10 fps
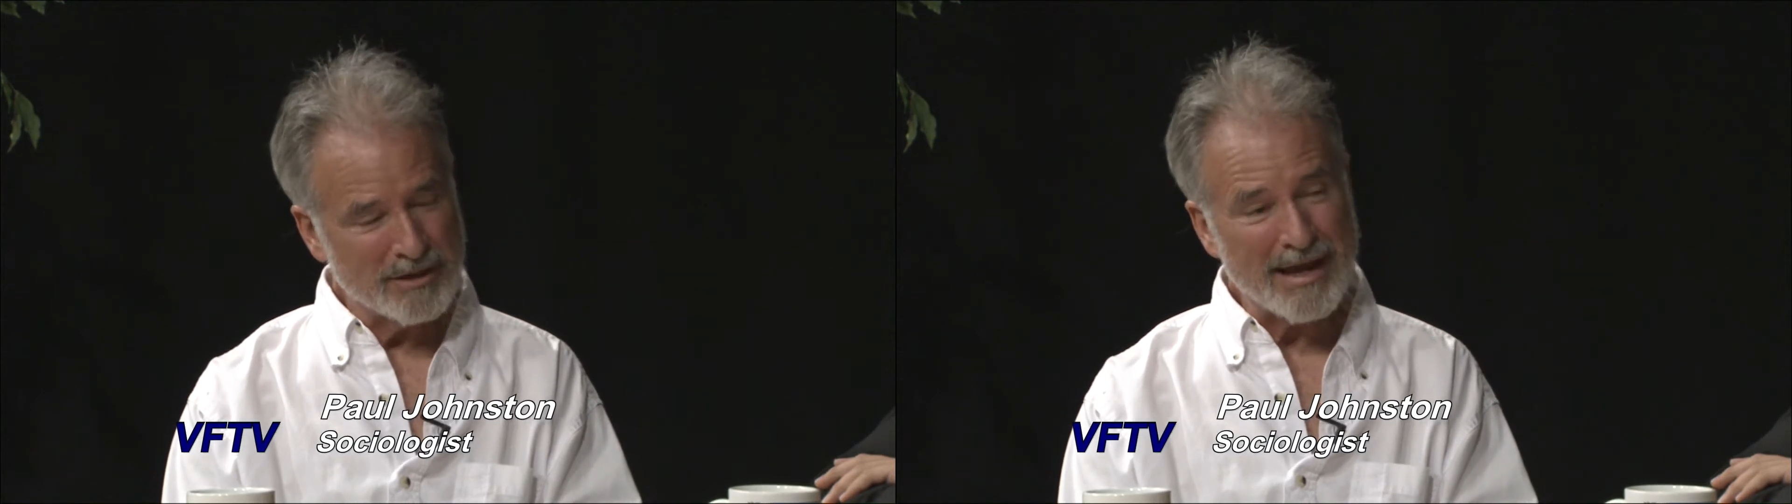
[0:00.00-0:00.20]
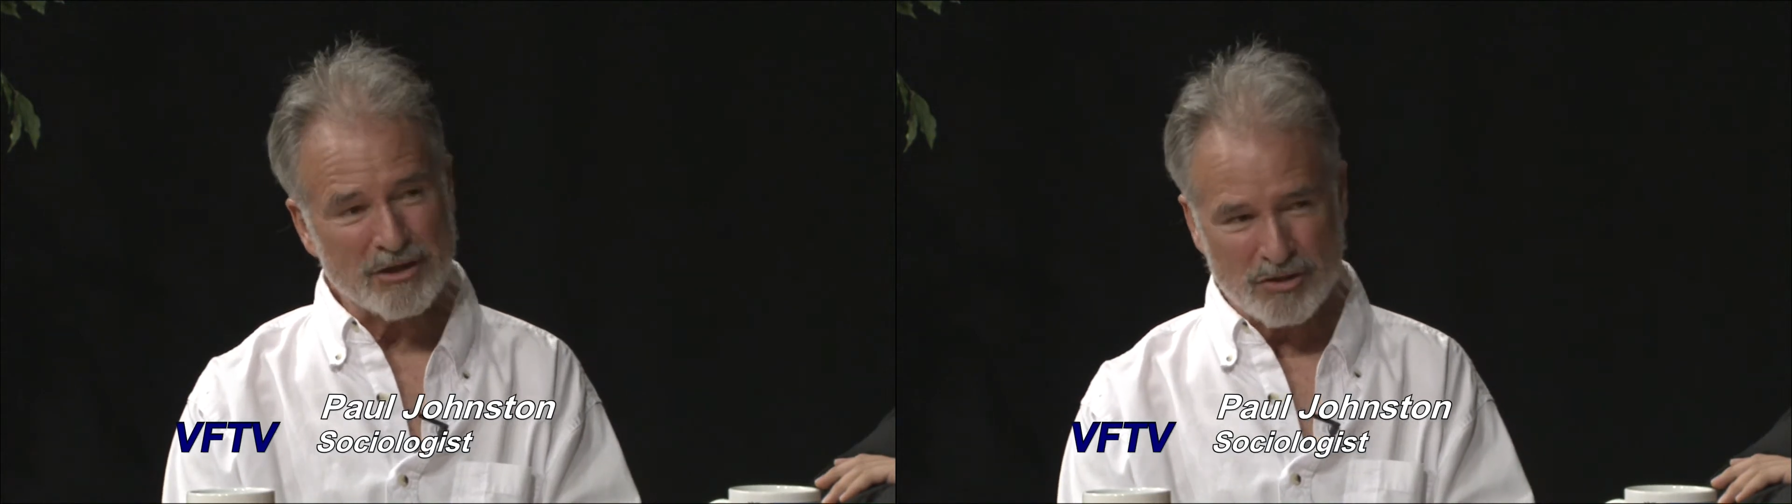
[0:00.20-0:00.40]

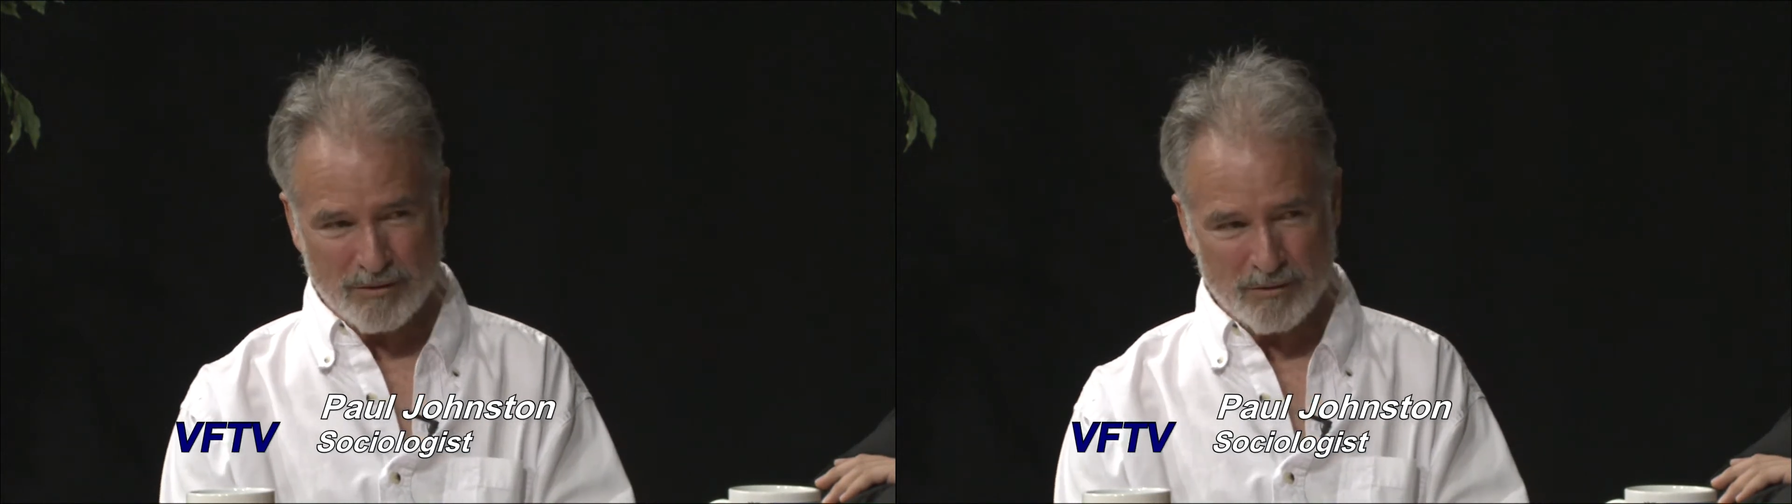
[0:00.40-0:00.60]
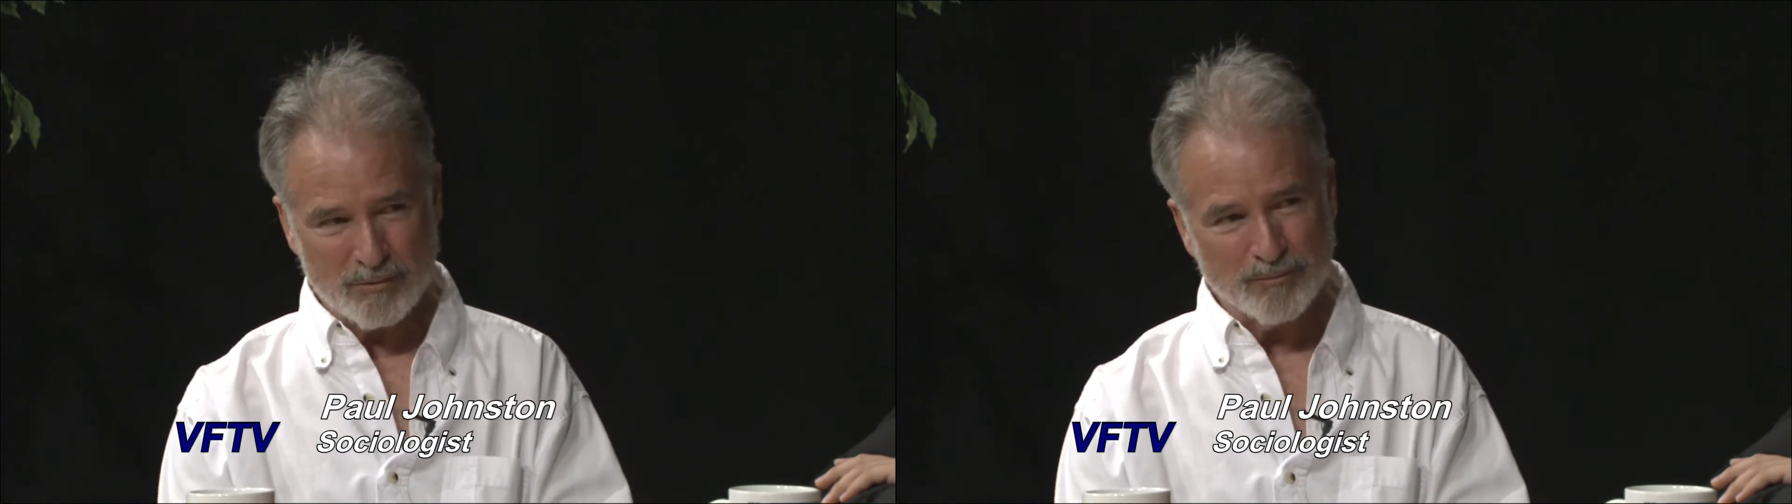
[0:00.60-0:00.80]
Action
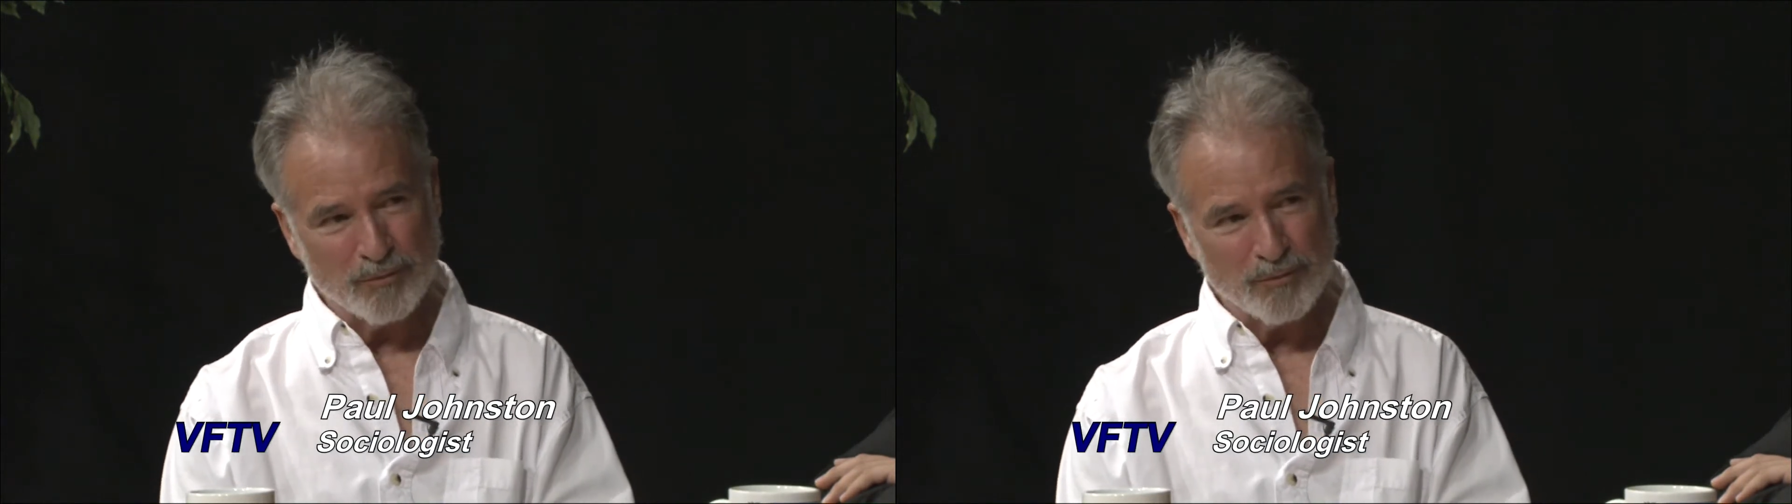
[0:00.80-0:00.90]
Group,